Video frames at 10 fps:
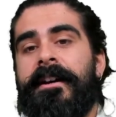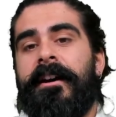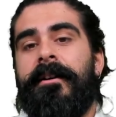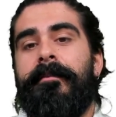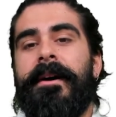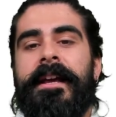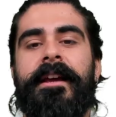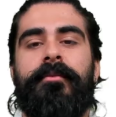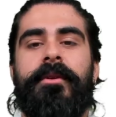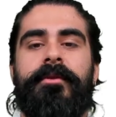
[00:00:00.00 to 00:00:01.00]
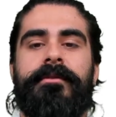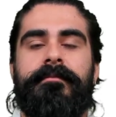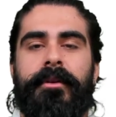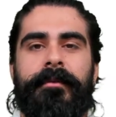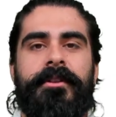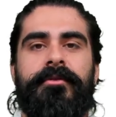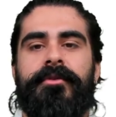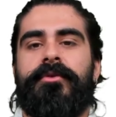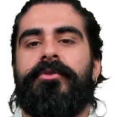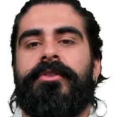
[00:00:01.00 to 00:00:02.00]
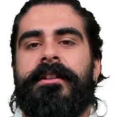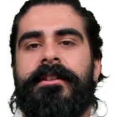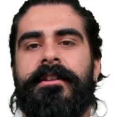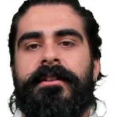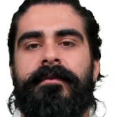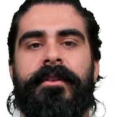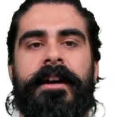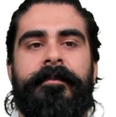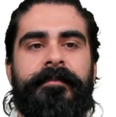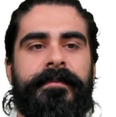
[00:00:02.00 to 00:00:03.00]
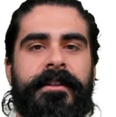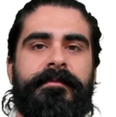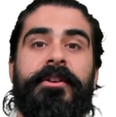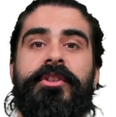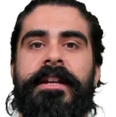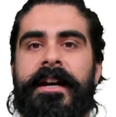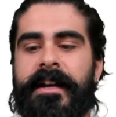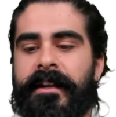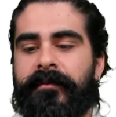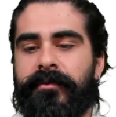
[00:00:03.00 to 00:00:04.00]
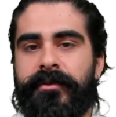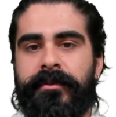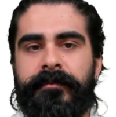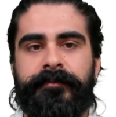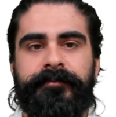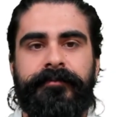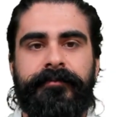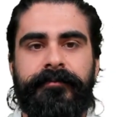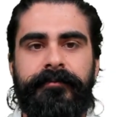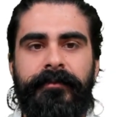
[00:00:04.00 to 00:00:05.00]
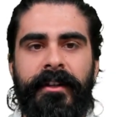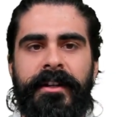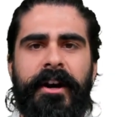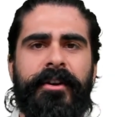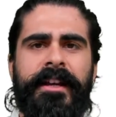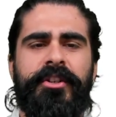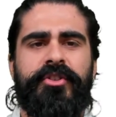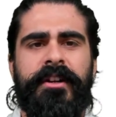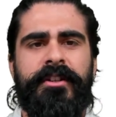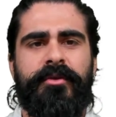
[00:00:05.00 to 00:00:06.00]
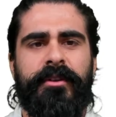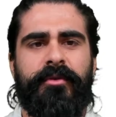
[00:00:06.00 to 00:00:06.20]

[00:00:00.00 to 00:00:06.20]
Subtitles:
But here we would probably use quadratics for that, especially at A levels. Now, getting straight into a